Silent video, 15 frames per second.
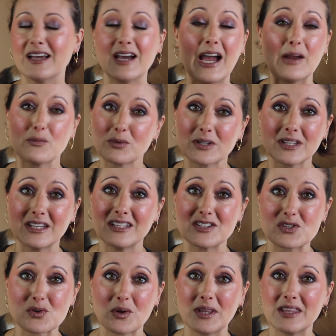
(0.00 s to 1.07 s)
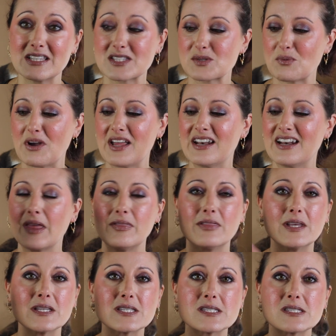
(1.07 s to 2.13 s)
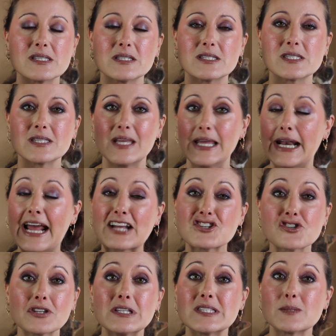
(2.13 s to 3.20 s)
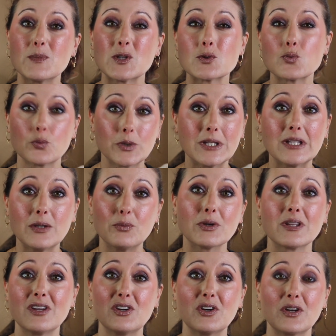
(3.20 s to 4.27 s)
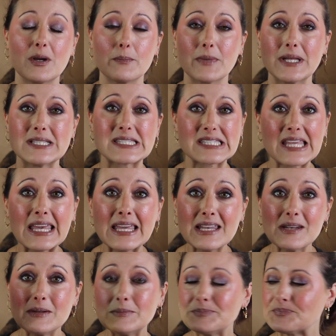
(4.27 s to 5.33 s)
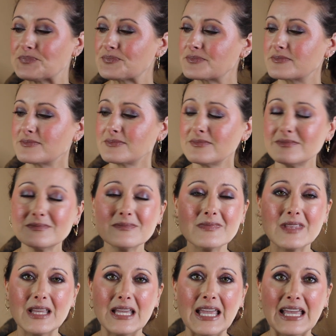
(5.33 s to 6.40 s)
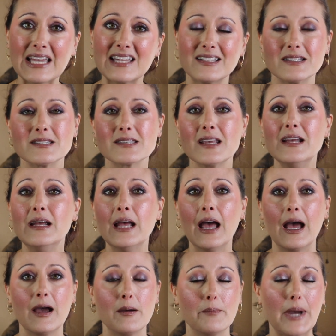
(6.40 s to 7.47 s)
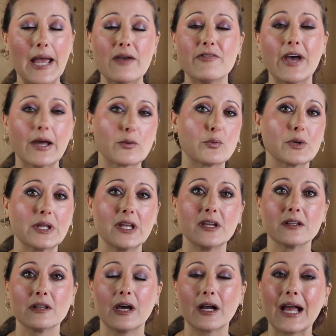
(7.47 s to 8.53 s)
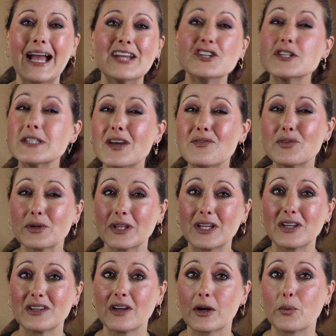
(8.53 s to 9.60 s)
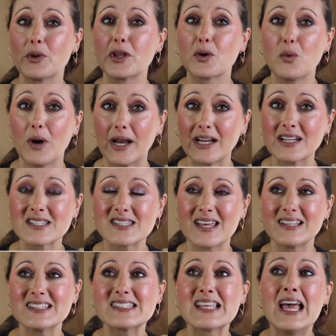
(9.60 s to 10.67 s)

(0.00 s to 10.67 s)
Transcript: I really enjoyed this one. This, it actually smells really, really good on my skin and um, I've had really good luck. I just have really good luck with aquatic scents.